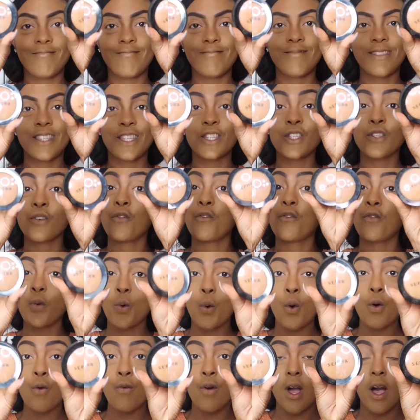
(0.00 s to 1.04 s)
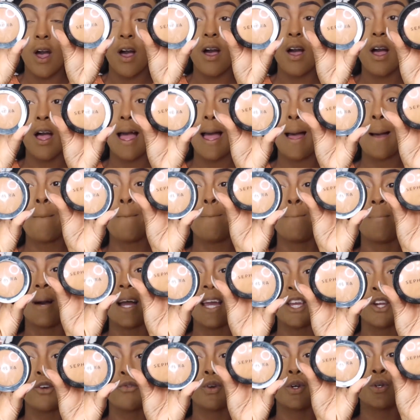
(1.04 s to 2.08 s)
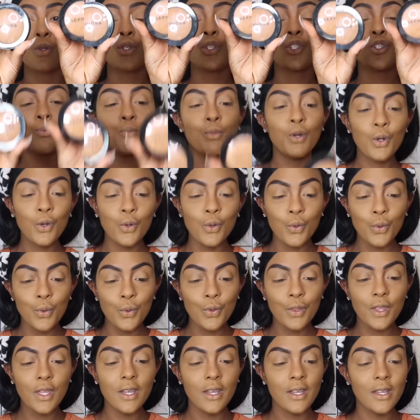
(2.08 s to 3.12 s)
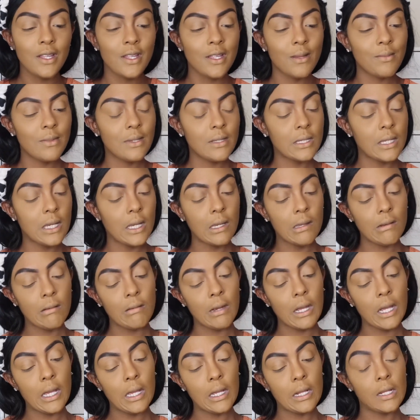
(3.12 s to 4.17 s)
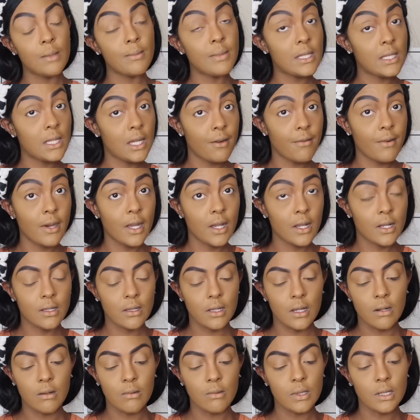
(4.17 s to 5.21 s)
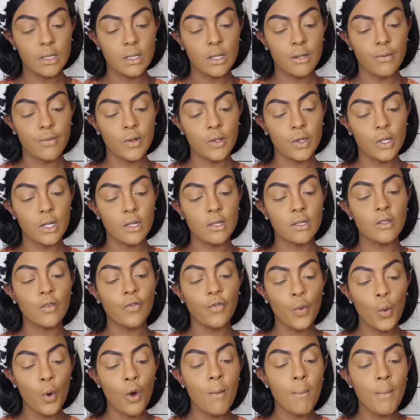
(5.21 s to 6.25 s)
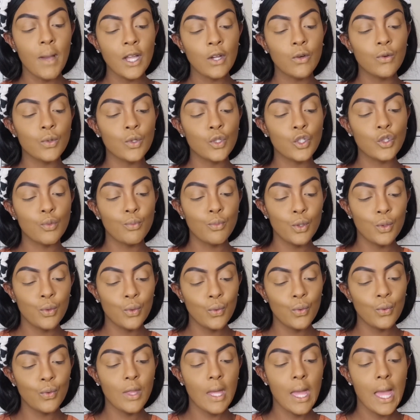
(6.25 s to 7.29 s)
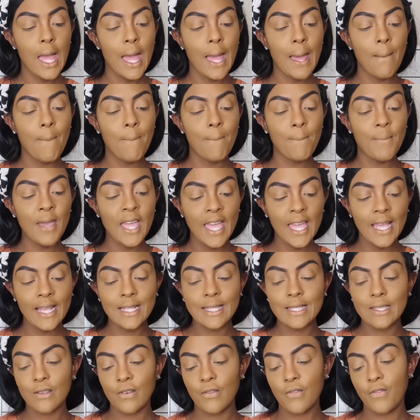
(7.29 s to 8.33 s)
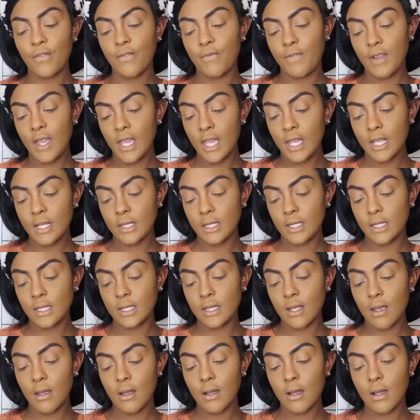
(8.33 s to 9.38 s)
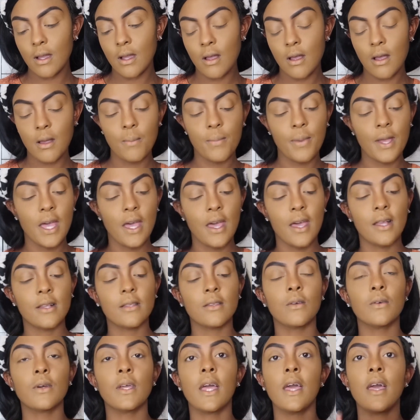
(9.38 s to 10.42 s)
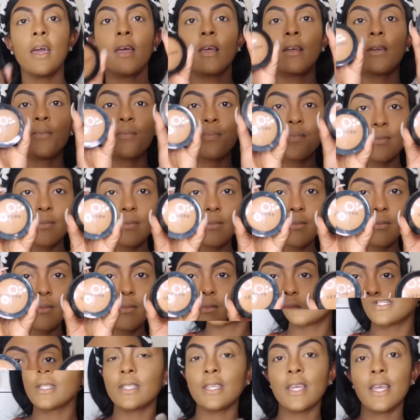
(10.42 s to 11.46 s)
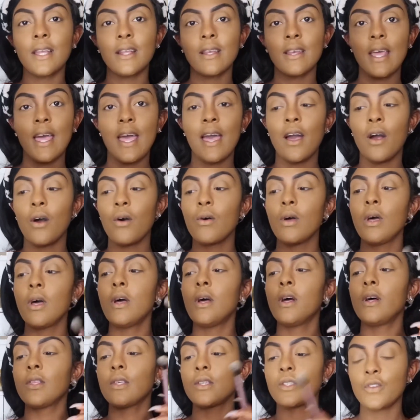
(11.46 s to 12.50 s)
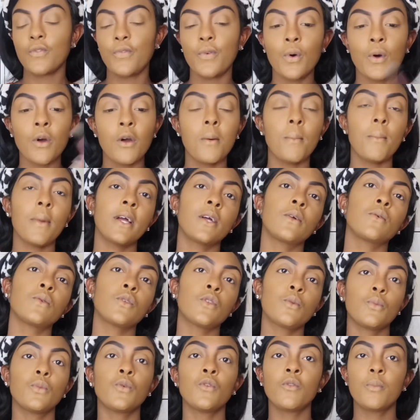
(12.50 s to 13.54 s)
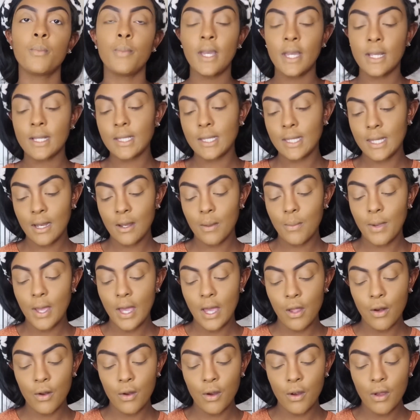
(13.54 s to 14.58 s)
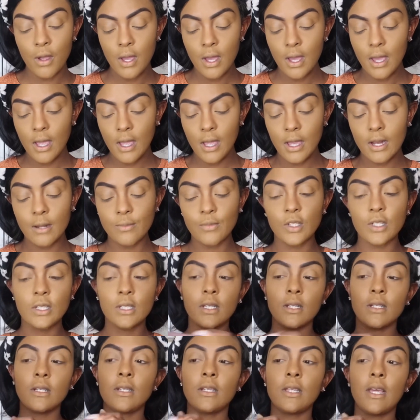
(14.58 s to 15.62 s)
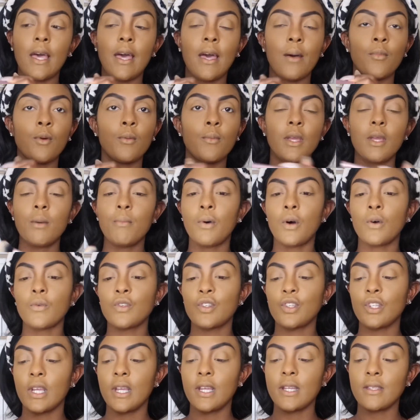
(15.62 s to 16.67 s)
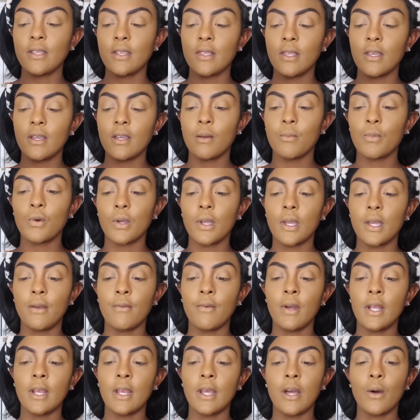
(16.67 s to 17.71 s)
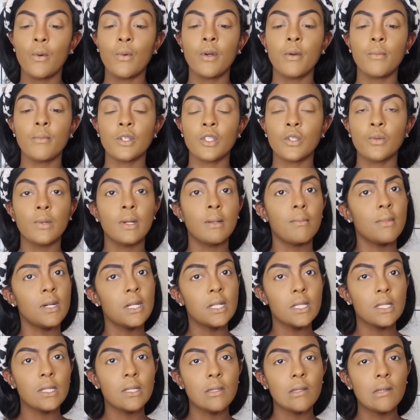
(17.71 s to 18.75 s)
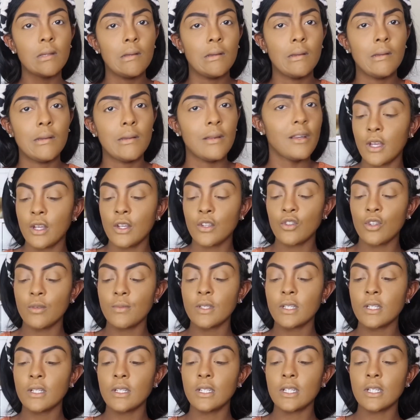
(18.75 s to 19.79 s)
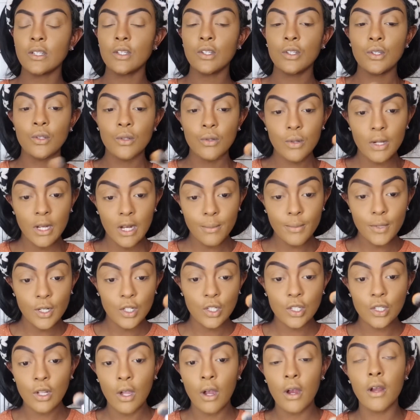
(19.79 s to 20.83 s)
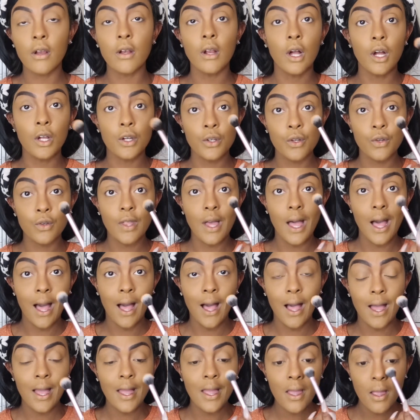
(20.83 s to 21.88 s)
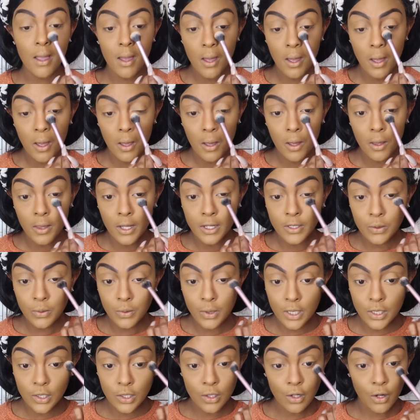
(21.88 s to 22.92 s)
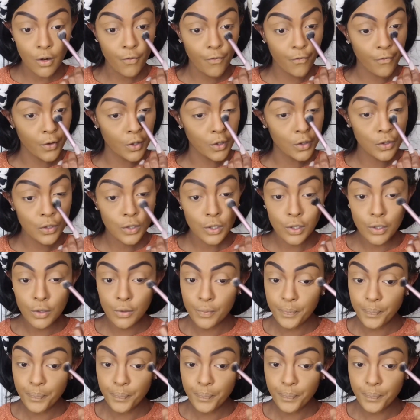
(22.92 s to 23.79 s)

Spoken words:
The Sephora Micro Smooth, let me say it right because I don't want to say it wrong. Like Sephora Micro Smooth Baked Face Compact. Okay, we're gonna take now the Sephora Micro Smooth Baked Setting Powder, and I'm just gonna dab them in both shades. I think I'm okay right now. We're in between months. So I'm just gonna take the two, and I'm gonna start under the eye. That's where I start first,